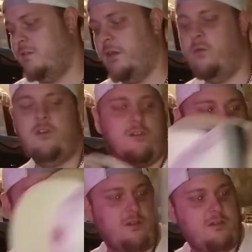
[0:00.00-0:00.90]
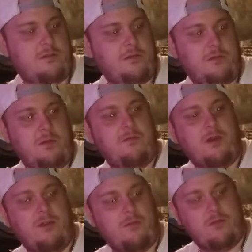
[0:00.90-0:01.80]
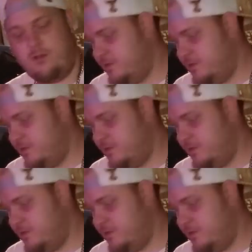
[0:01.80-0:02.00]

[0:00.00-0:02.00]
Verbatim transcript: like one or two in there that were maybe five more.